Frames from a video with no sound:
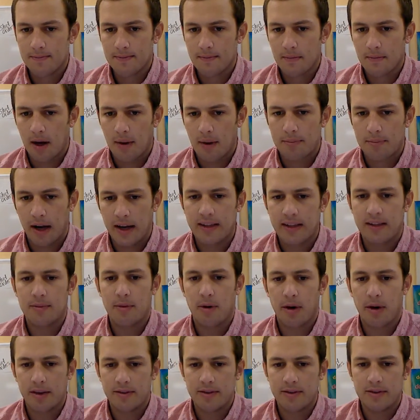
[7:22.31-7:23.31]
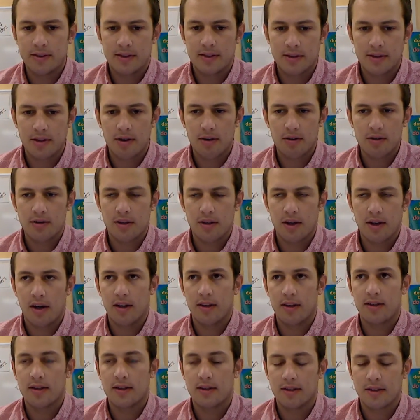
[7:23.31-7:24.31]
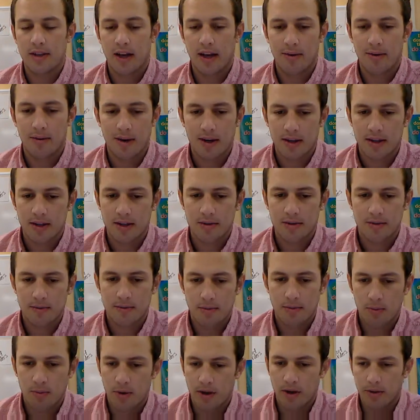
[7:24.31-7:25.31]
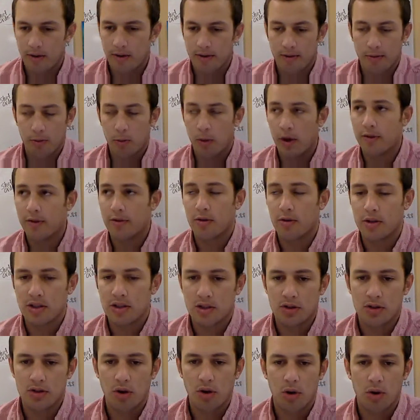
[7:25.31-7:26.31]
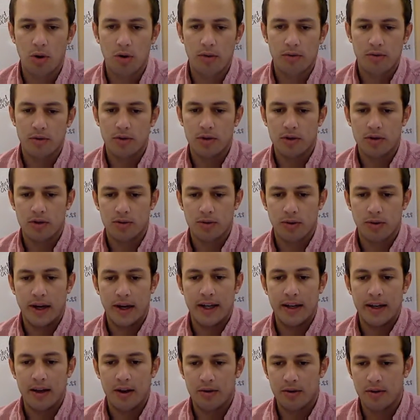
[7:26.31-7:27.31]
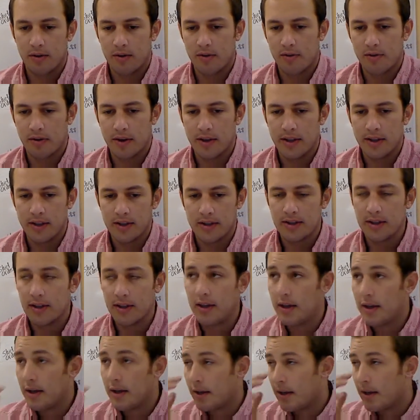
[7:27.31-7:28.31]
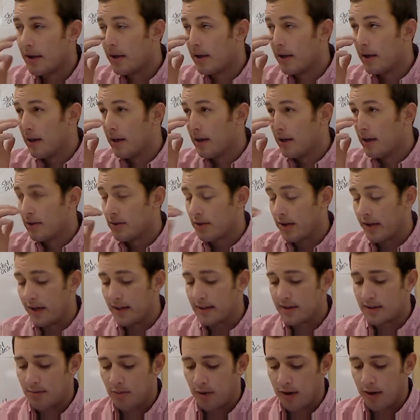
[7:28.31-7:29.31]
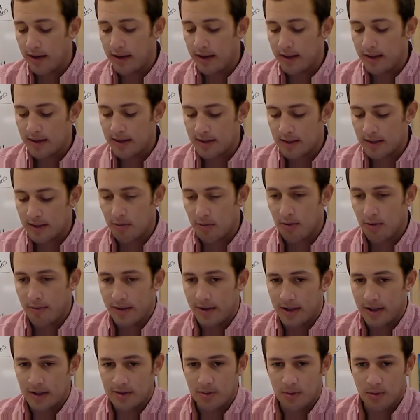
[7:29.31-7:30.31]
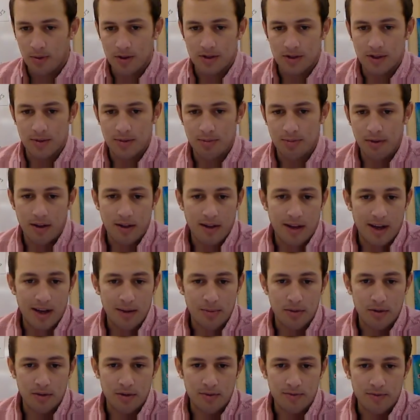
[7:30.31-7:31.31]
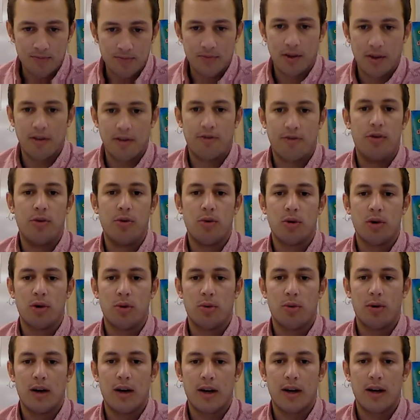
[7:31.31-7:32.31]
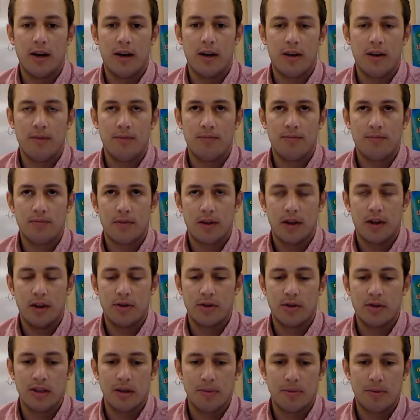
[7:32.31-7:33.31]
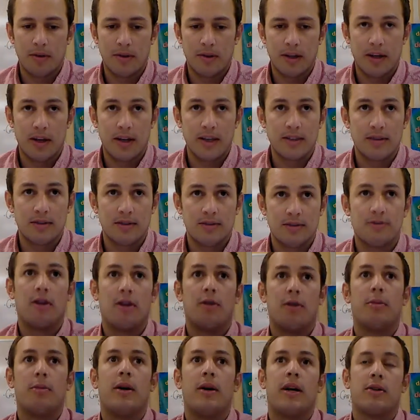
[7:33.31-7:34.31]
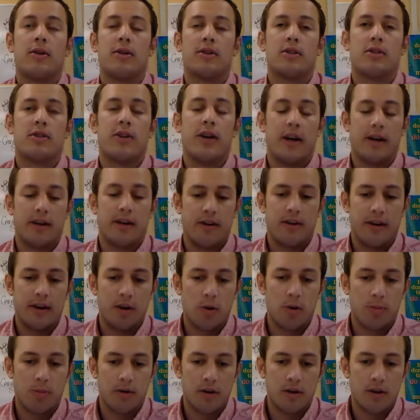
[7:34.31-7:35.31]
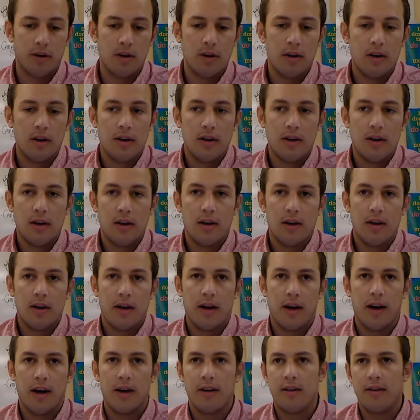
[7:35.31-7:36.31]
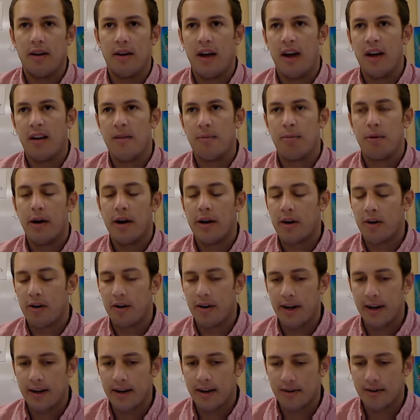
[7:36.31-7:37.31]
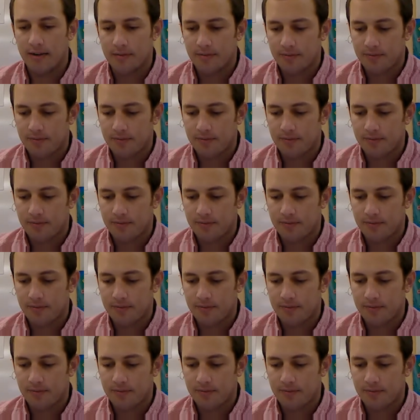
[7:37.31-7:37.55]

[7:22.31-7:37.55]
uptight about having salt on the sidewalk whenever it would snow or if it was raining out and it would freeze. So I asked him why, and he said, well, because we're simply liable. If you were to walk in and you slip on the ice, fall backwards, crack your head open, and break your neck,